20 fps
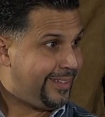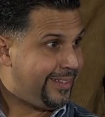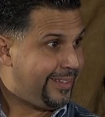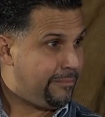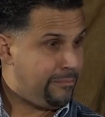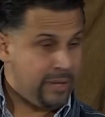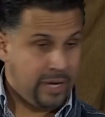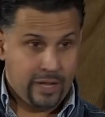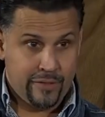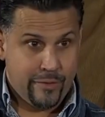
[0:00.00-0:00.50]

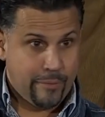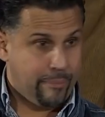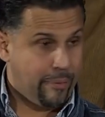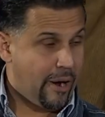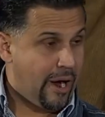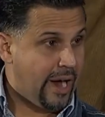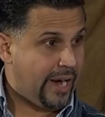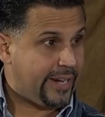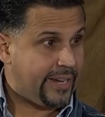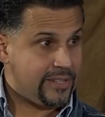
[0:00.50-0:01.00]
Middle of a
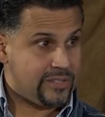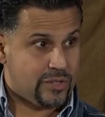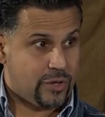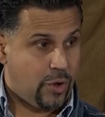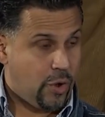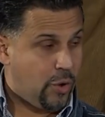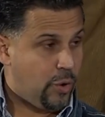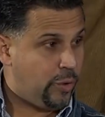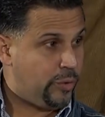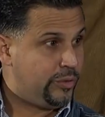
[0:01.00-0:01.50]
park, it's
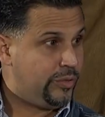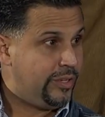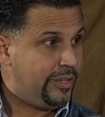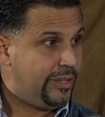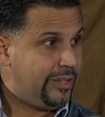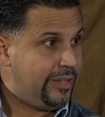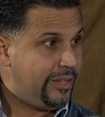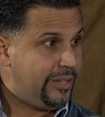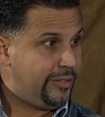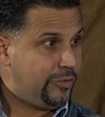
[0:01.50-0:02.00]
cold.
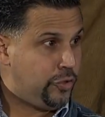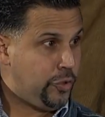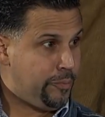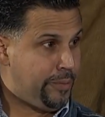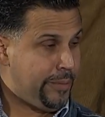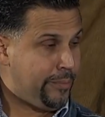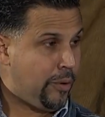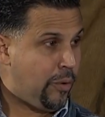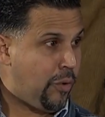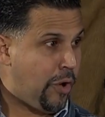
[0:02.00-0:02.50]
Two
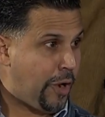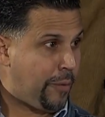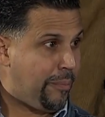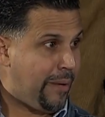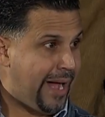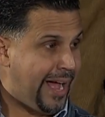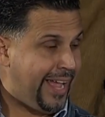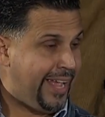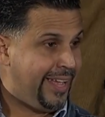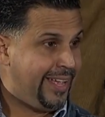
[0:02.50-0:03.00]
people walk
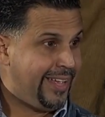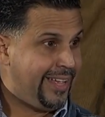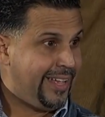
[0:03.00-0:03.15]
by.